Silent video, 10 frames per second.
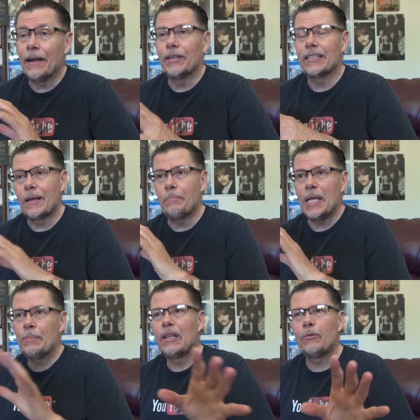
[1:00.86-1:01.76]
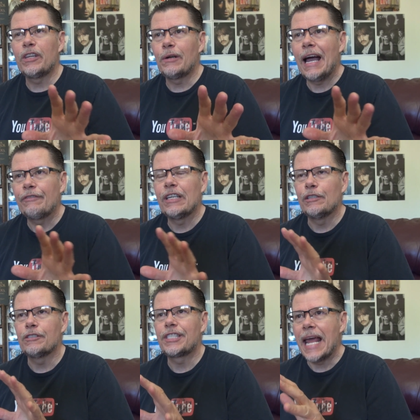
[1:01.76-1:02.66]
And people out there have to
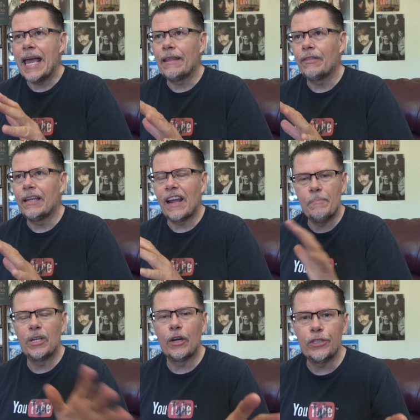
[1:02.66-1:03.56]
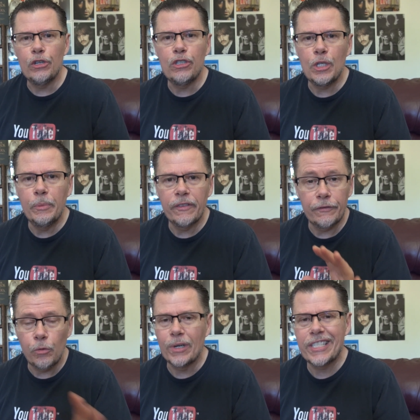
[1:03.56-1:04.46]
understand that I've been on YouTube
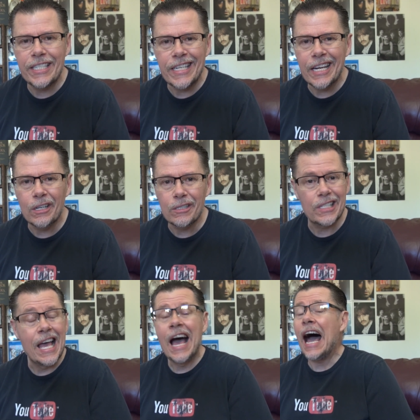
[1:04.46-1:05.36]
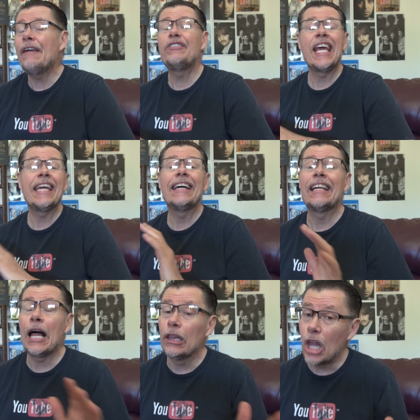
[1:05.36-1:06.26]
for 14 years. I've
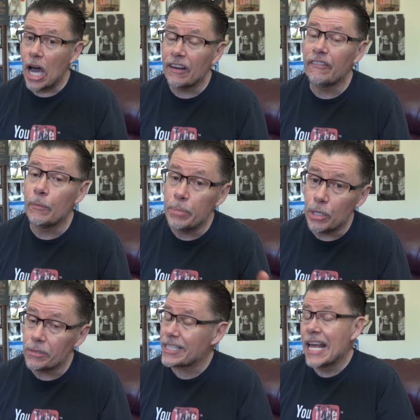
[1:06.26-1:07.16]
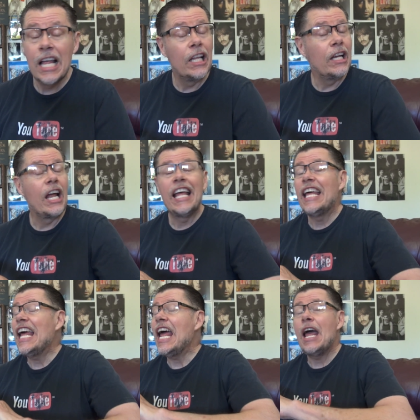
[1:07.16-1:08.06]
taken a lot of abuse.
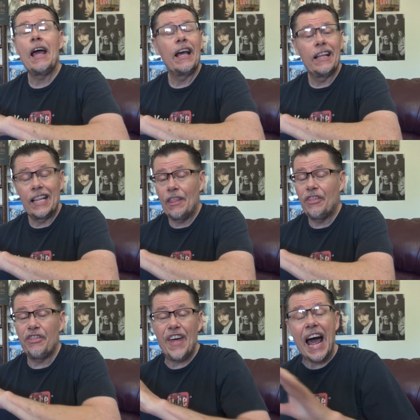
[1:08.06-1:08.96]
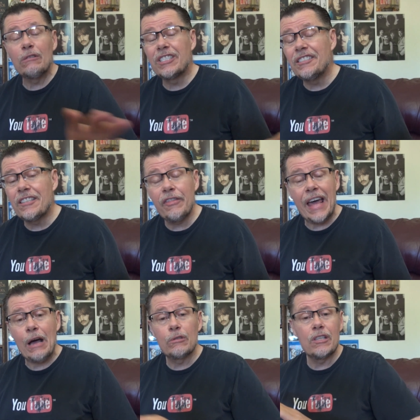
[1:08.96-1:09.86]
Thousands and
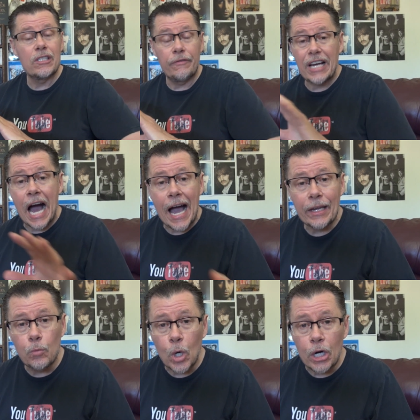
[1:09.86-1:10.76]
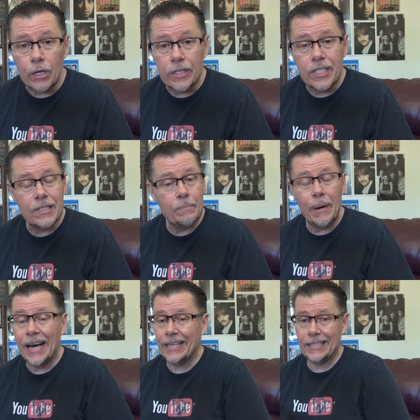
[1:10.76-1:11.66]
thousands of kind words,
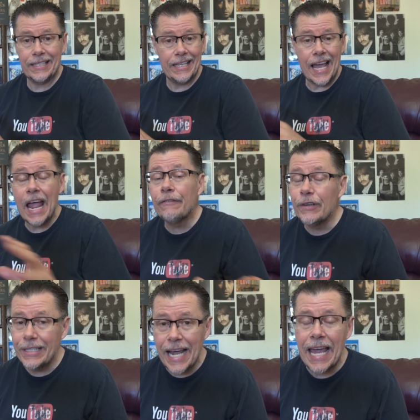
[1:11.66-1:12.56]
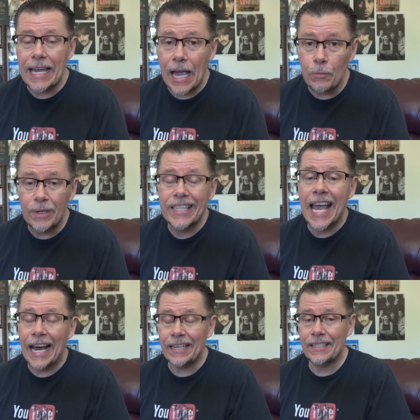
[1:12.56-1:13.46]
but every day I would
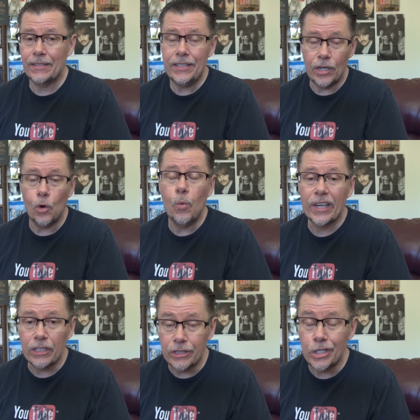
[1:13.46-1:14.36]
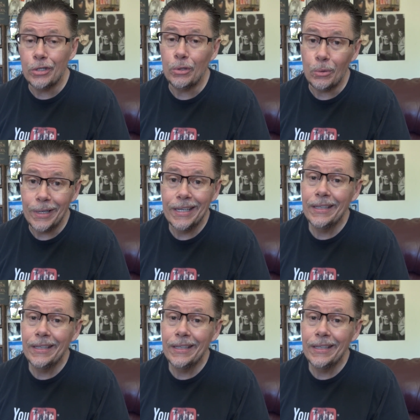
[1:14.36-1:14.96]
get, you know, one or two